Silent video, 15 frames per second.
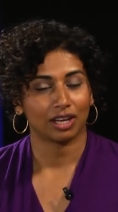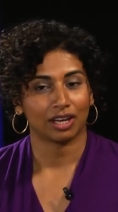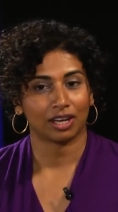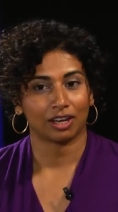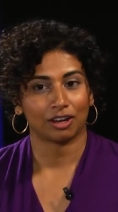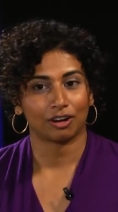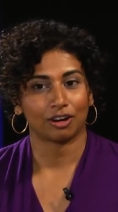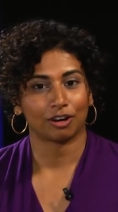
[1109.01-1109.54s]

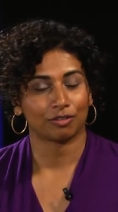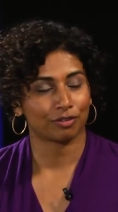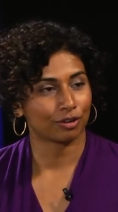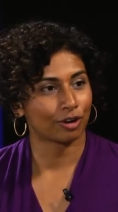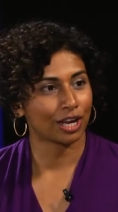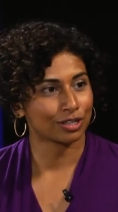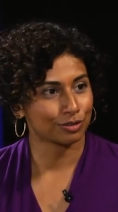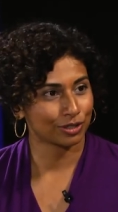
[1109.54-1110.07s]
a Harvard
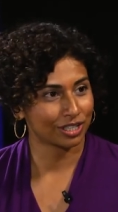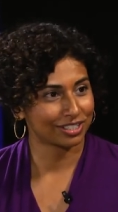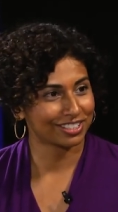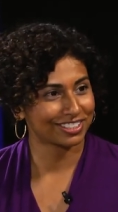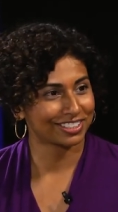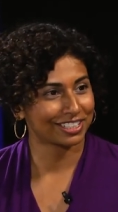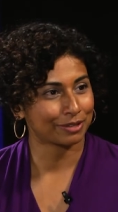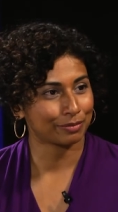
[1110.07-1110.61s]

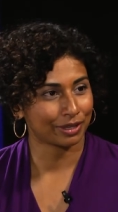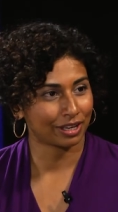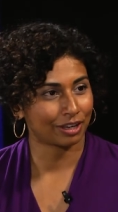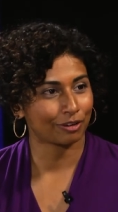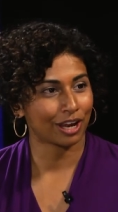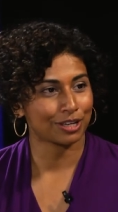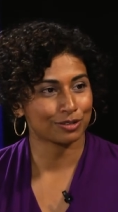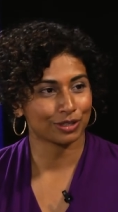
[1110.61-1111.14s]
graduate, an
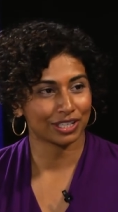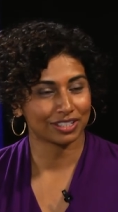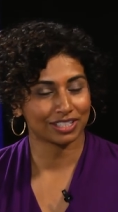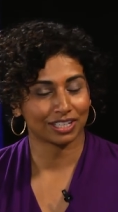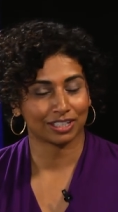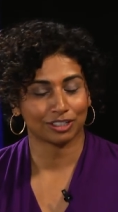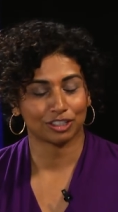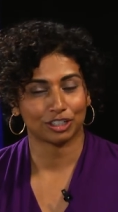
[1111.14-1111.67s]
MBA graduate,
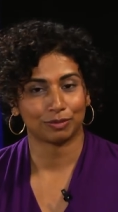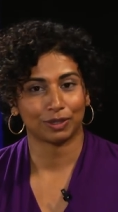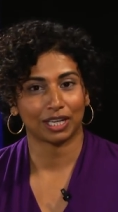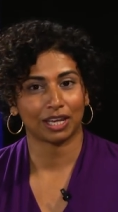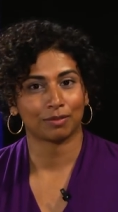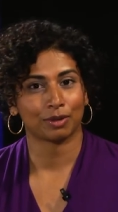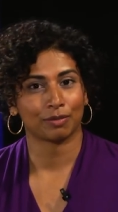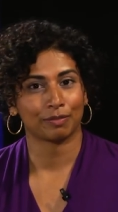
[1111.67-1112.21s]
and she
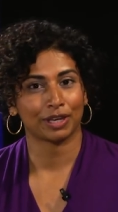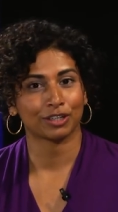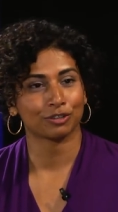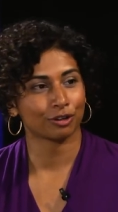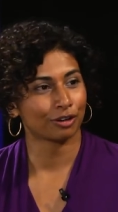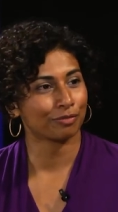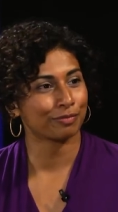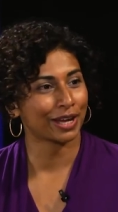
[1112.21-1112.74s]
became a
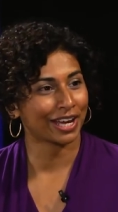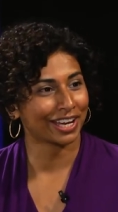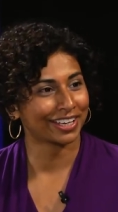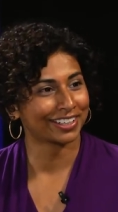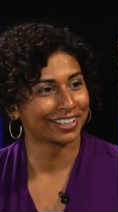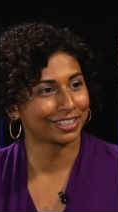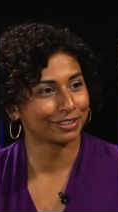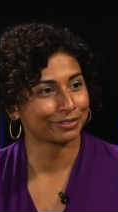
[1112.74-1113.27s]
mentor of
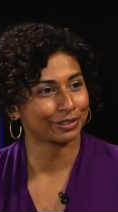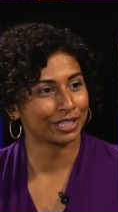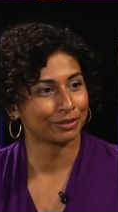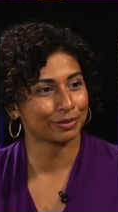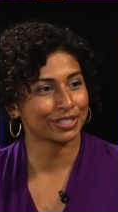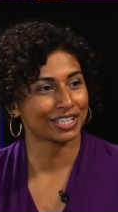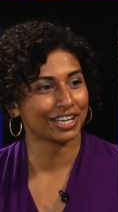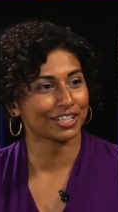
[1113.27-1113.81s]
mine,
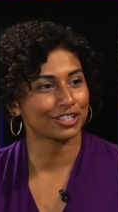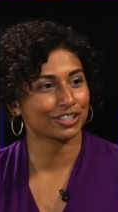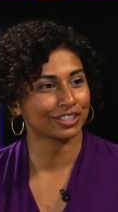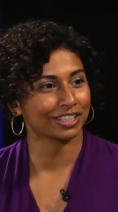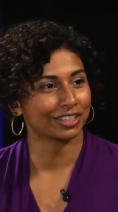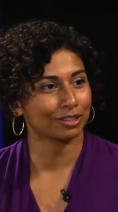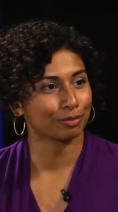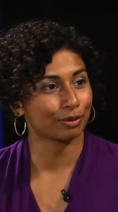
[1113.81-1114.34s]
and was
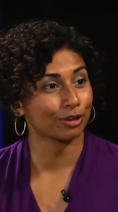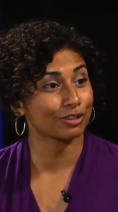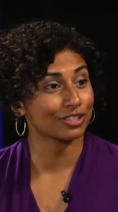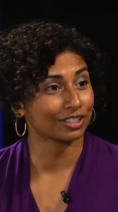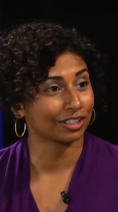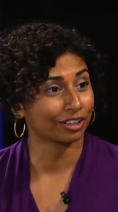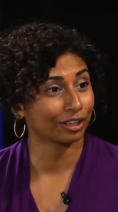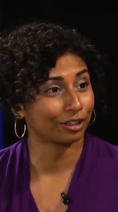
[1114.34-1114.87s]
actually the
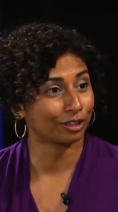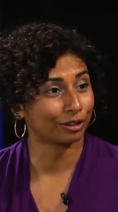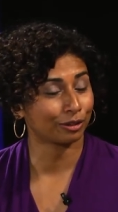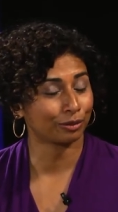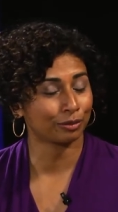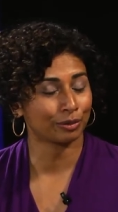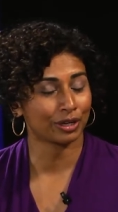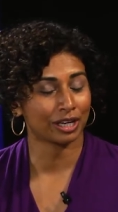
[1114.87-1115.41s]
person
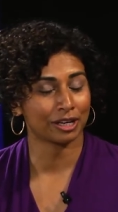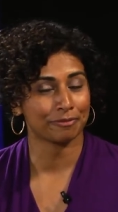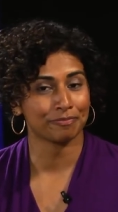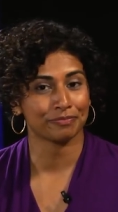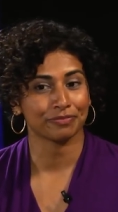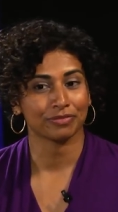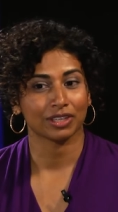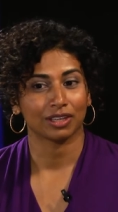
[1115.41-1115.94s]
who
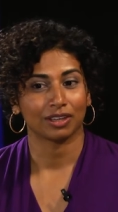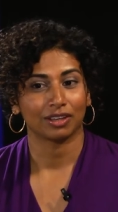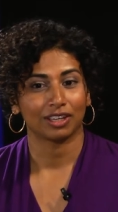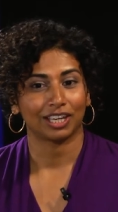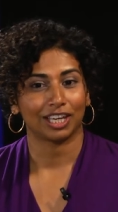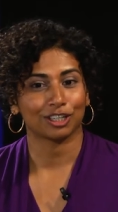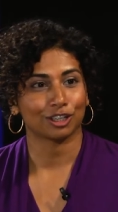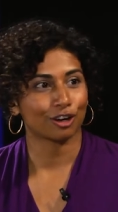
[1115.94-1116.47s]

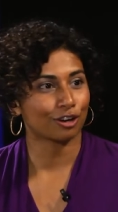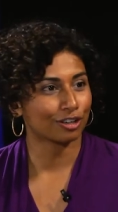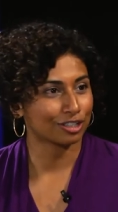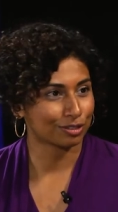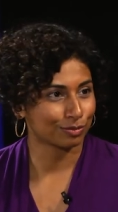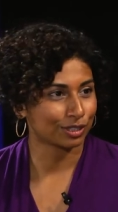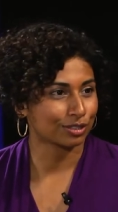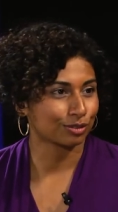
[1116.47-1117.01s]

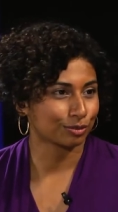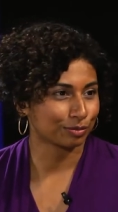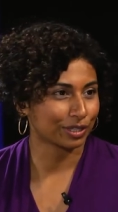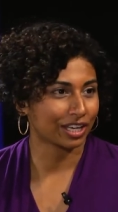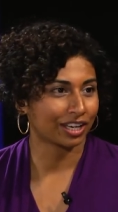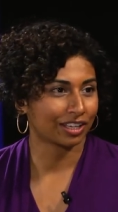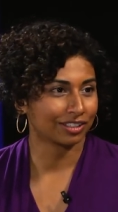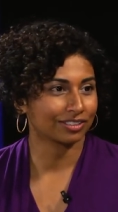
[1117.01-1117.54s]
encouraged me to
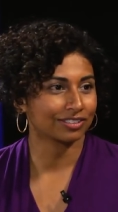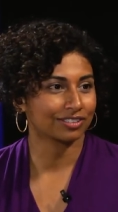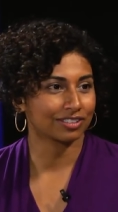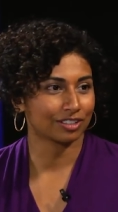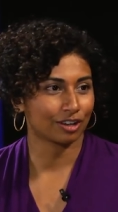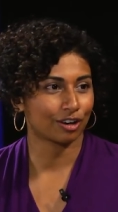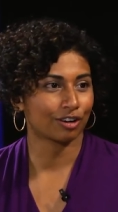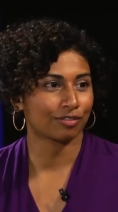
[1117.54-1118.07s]
apply
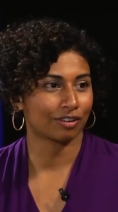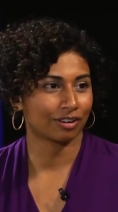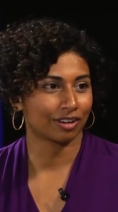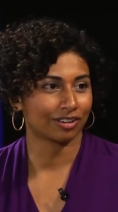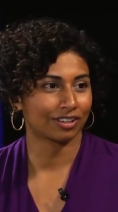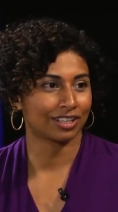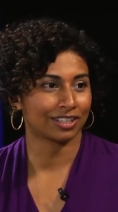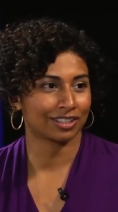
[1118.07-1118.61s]
to
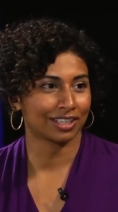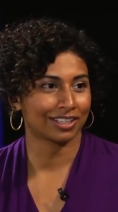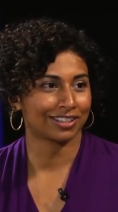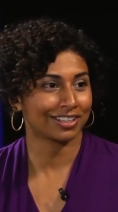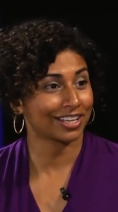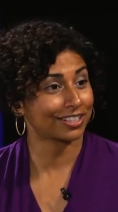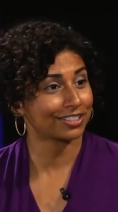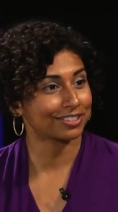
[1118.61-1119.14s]
Harvard, and
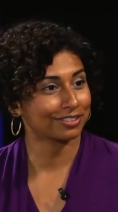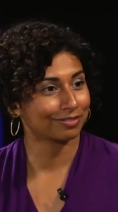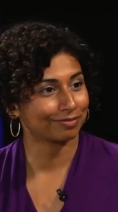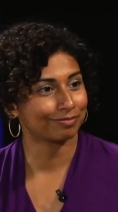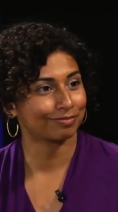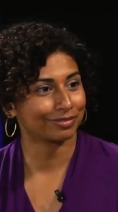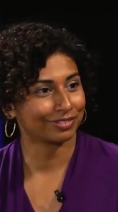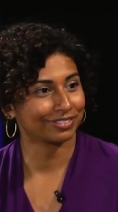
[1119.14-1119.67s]
then
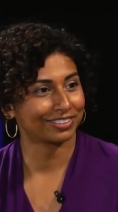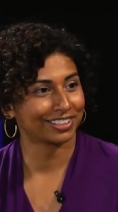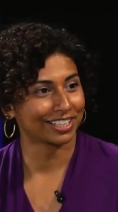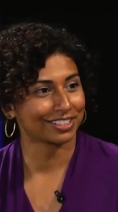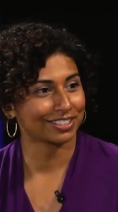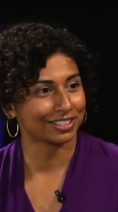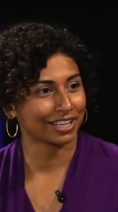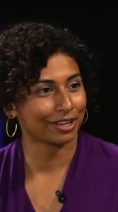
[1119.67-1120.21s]

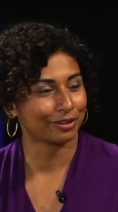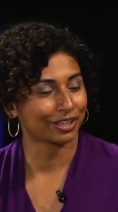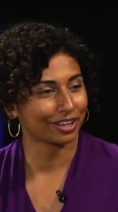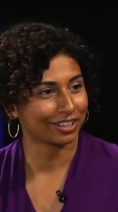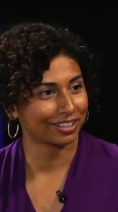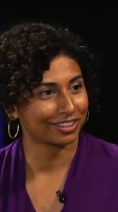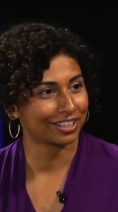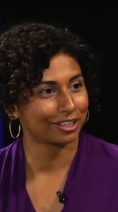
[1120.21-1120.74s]
that's how I
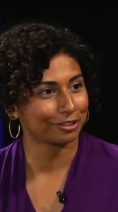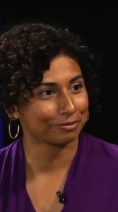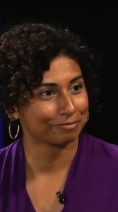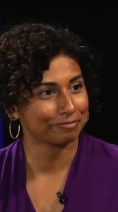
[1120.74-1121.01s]
got in there.